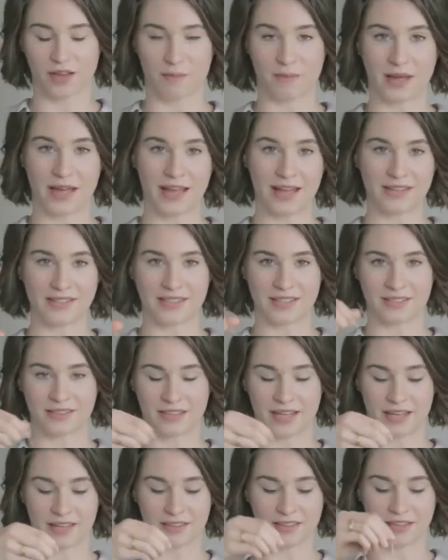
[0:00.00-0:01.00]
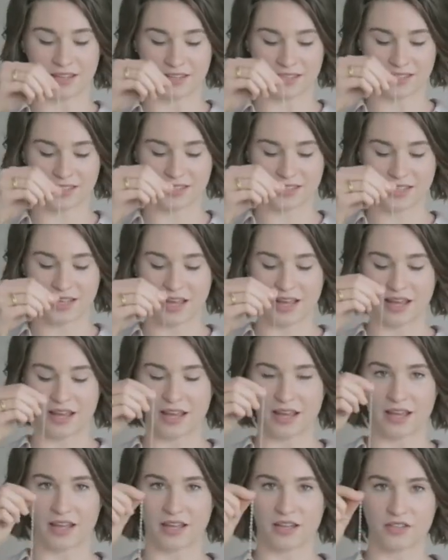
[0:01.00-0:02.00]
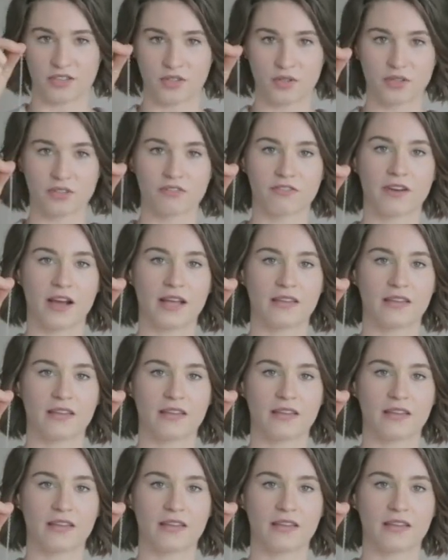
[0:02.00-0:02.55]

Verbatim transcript: to energetically tap into the